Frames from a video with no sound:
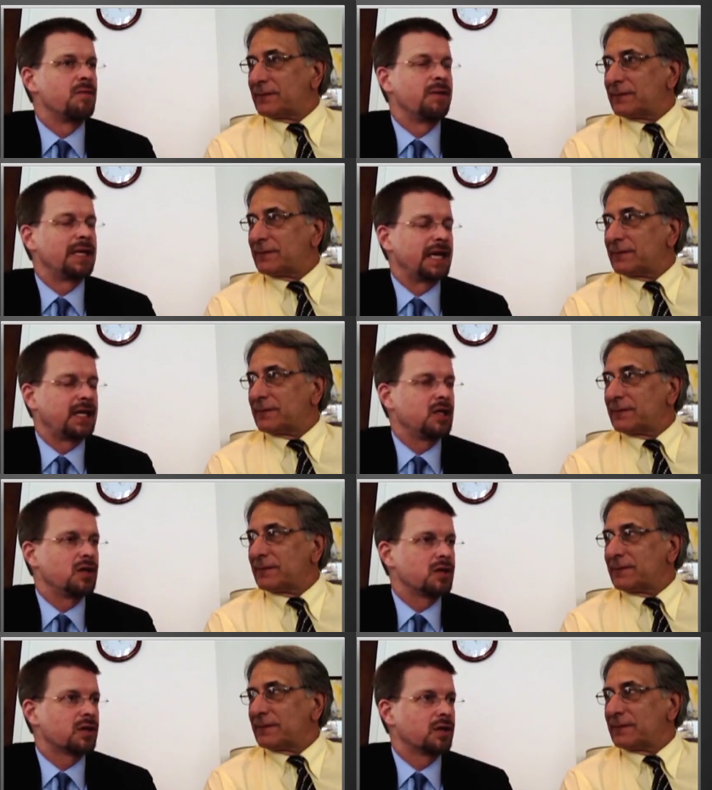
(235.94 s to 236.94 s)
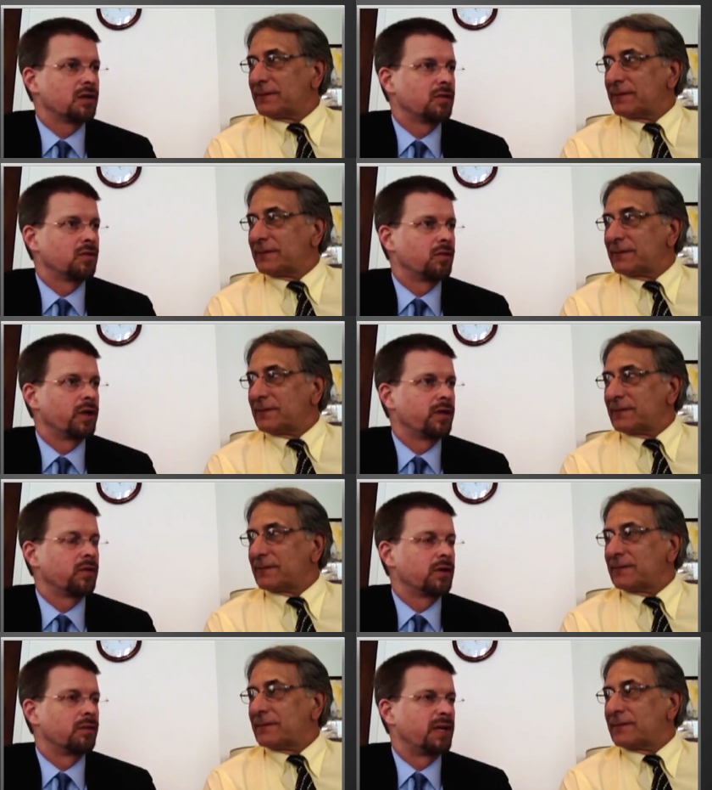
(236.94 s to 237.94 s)
Speaker 1: maybe eight years ago, we
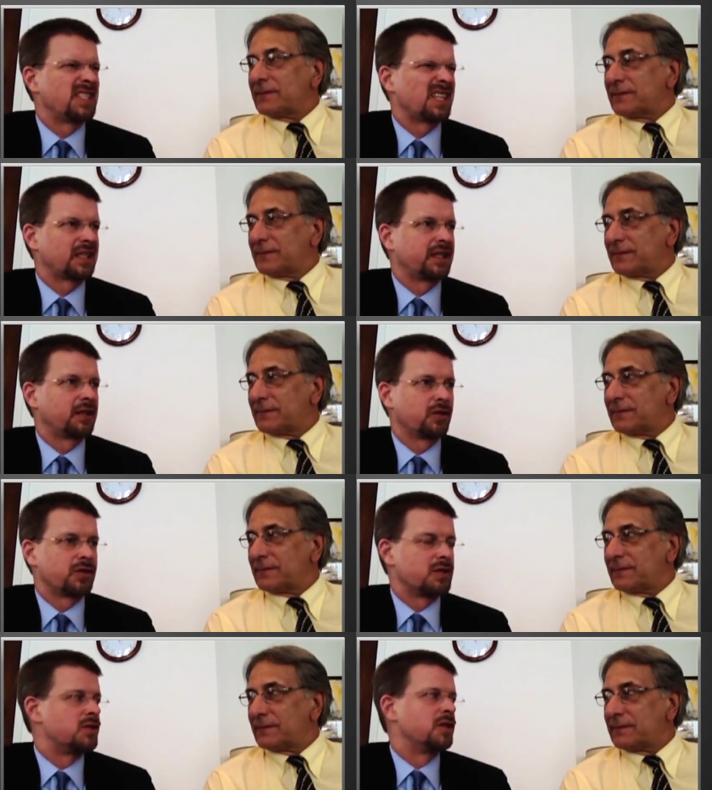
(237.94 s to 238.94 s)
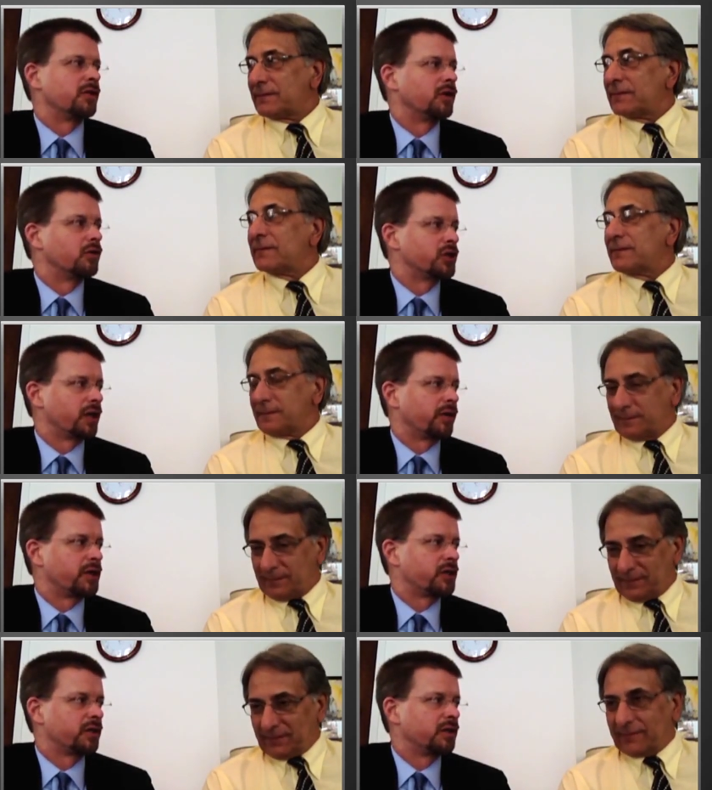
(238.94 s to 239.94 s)
were basically close to zero
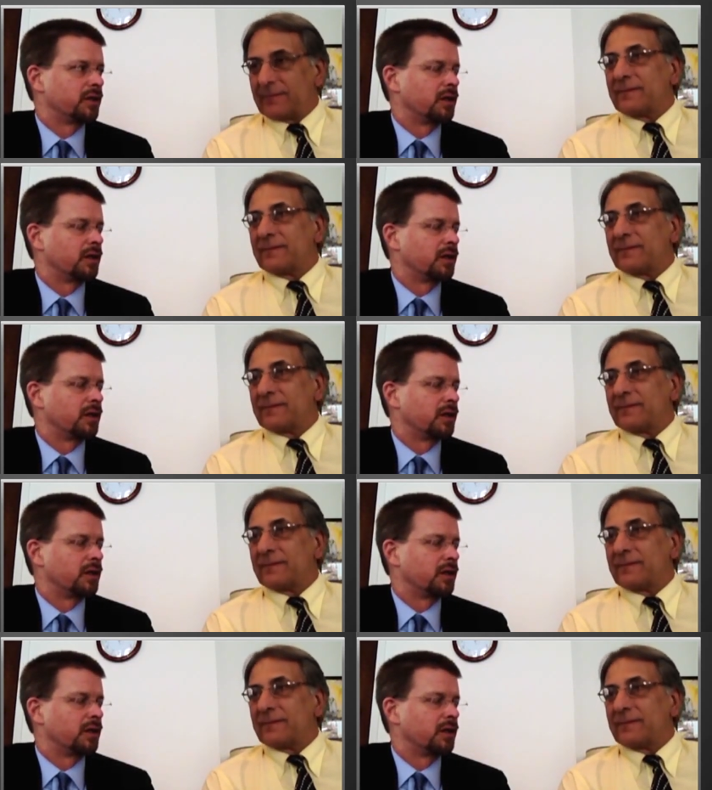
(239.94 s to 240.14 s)
generation